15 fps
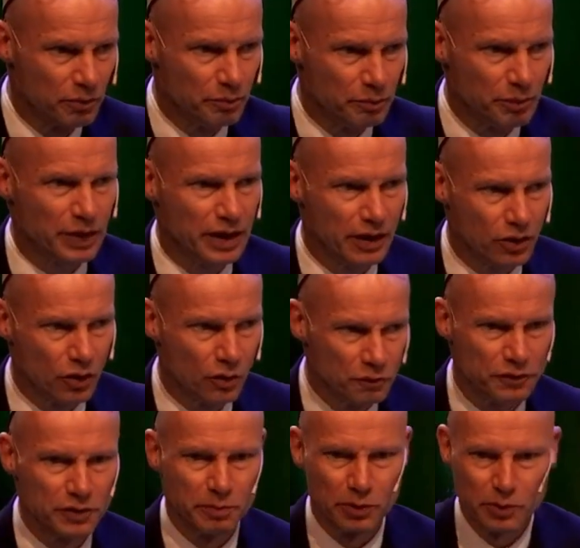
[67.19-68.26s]
and then all of a
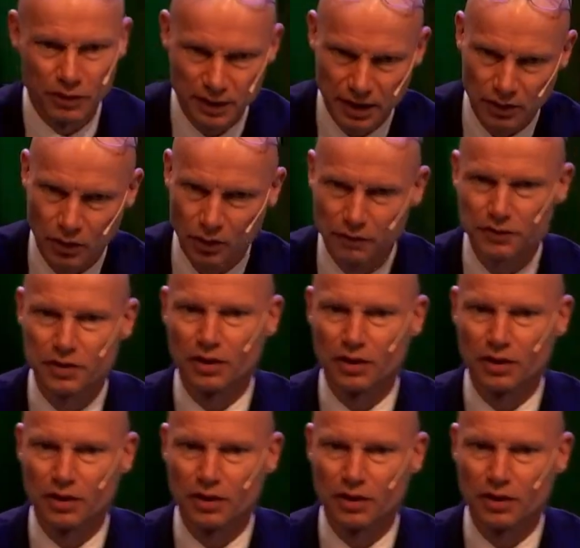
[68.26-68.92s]
sudden we understand it